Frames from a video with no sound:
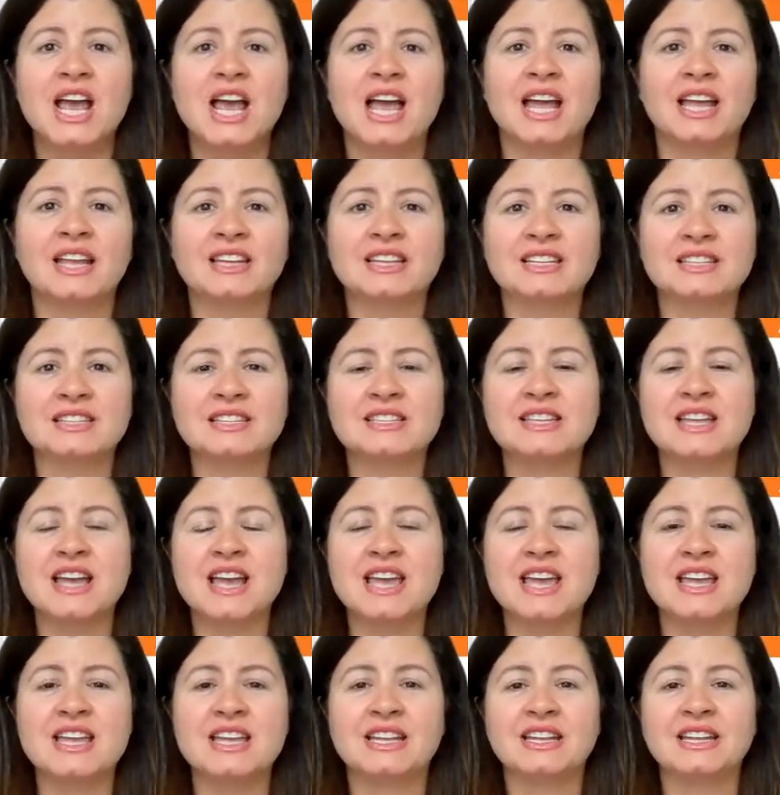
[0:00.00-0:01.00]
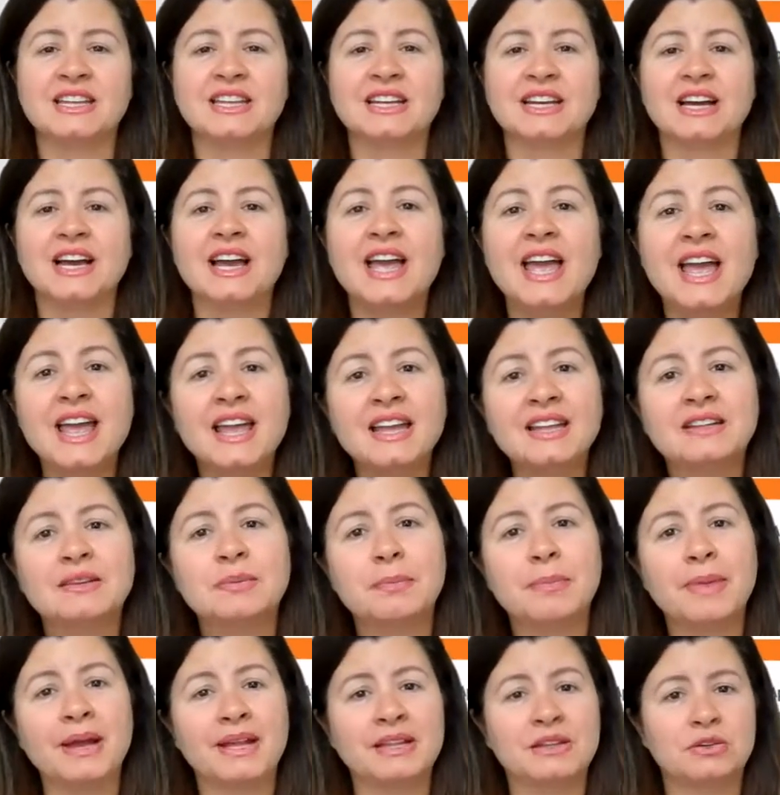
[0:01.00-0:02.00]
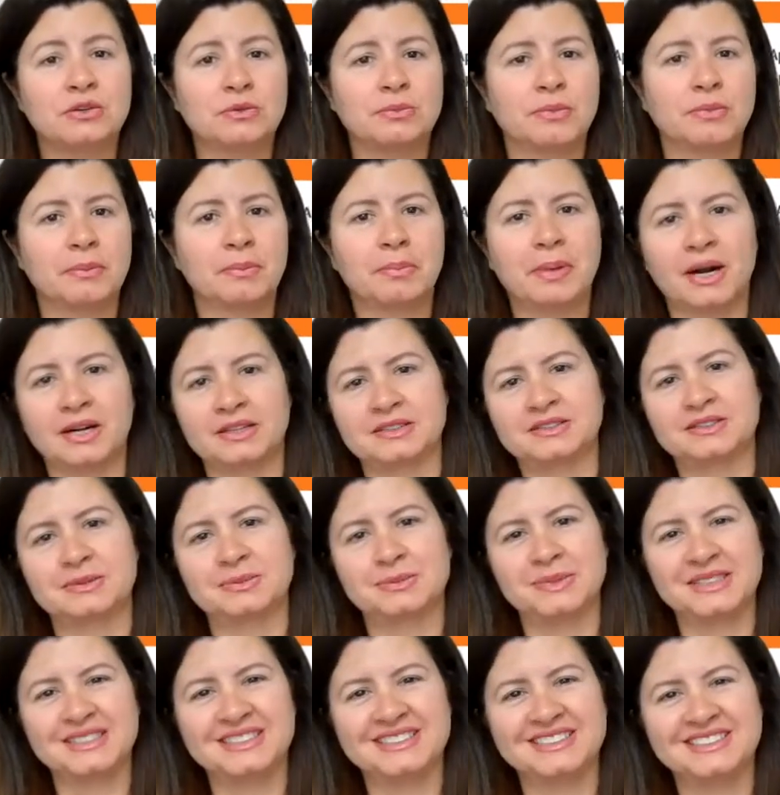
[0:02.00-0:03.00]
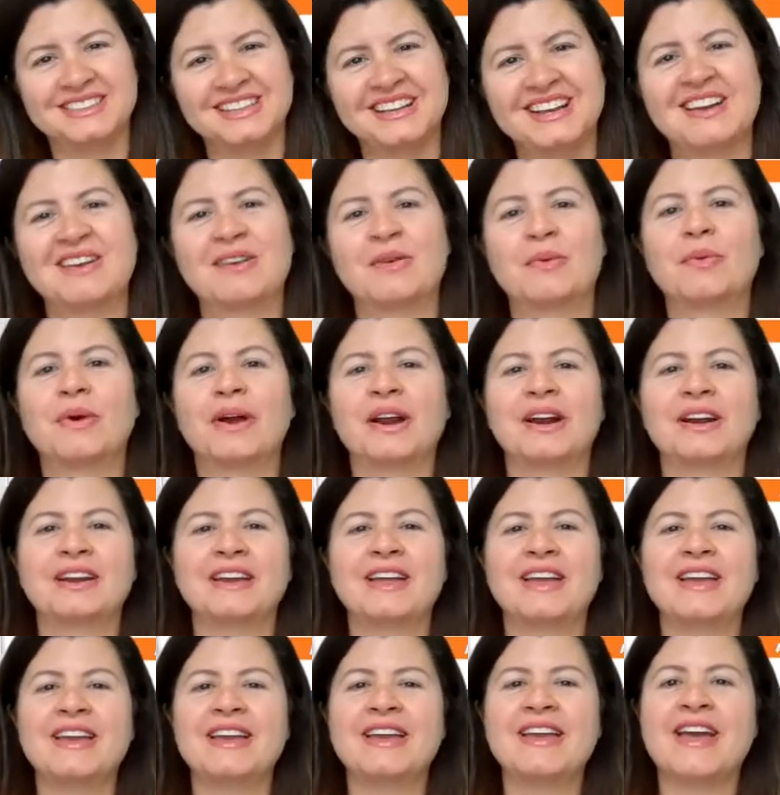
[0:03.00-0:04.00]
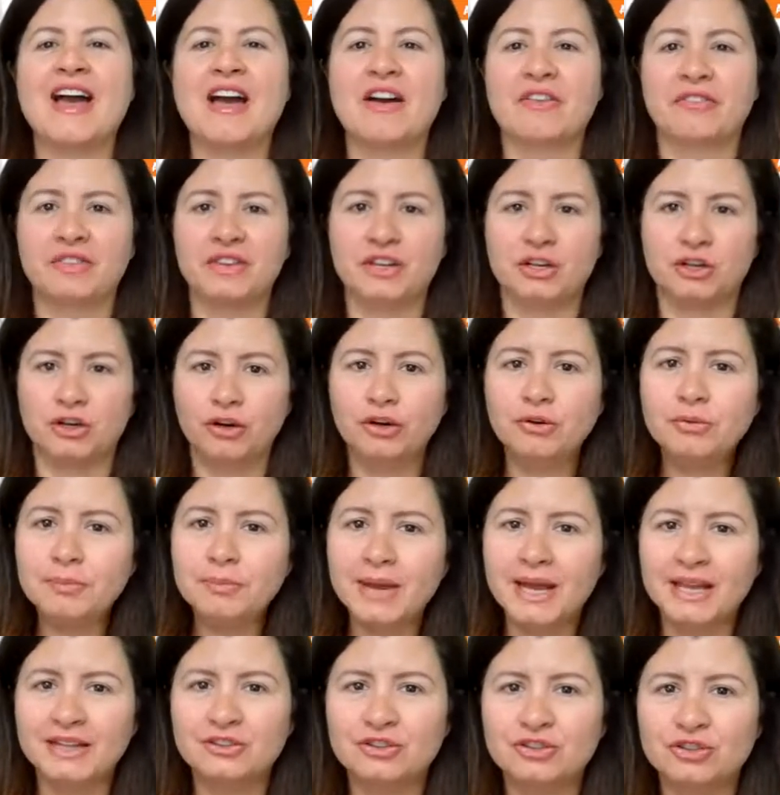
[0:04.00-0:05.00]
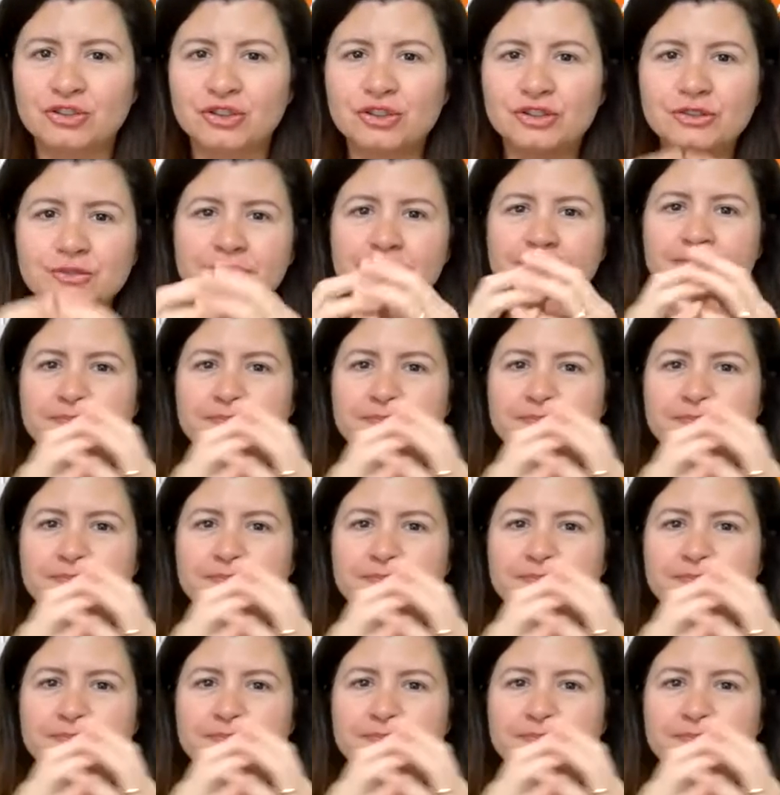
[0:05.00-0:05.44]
and they stay in the 8-bedroom apartment, where they have their own bedroom